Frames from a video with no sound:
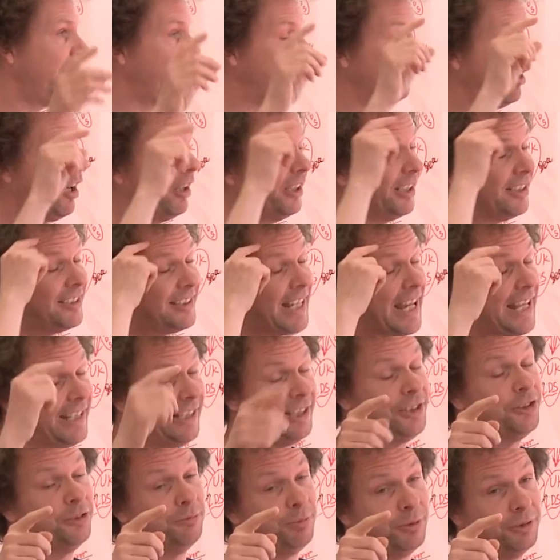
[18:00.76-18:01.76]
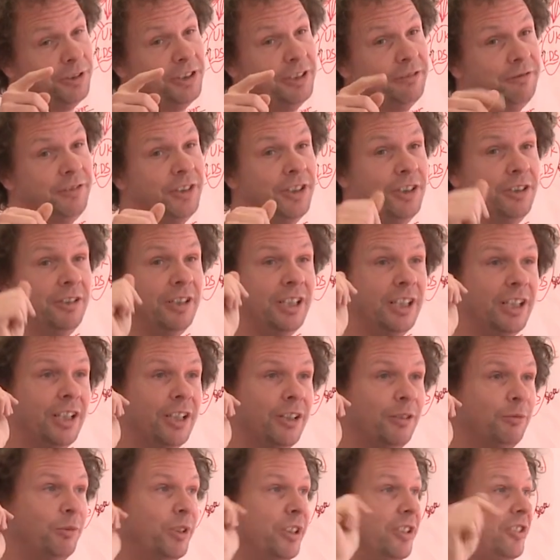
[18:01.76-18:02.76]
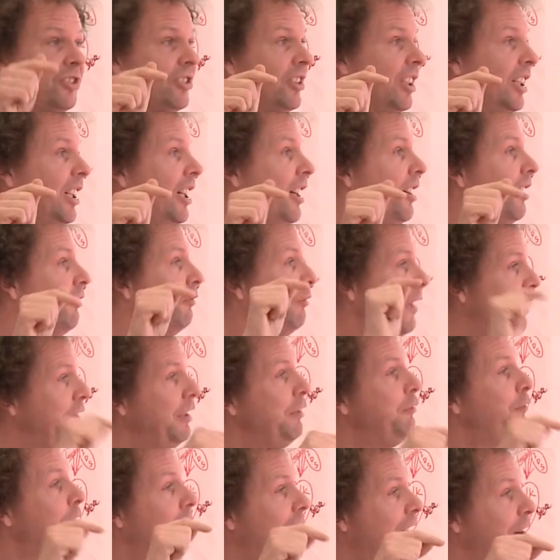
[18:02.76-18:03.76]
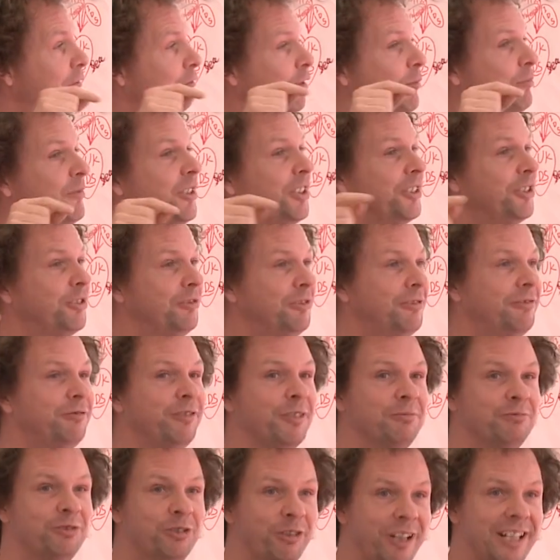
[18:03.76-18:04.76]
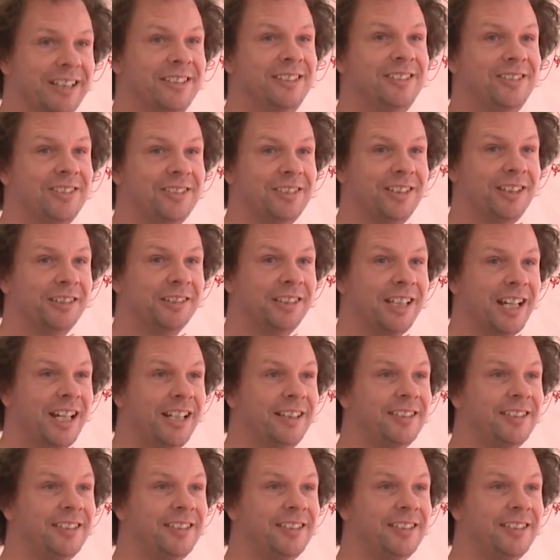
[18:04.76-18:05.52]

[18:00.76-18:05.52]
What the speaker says: on a technical point of view, was very far from grids, okay?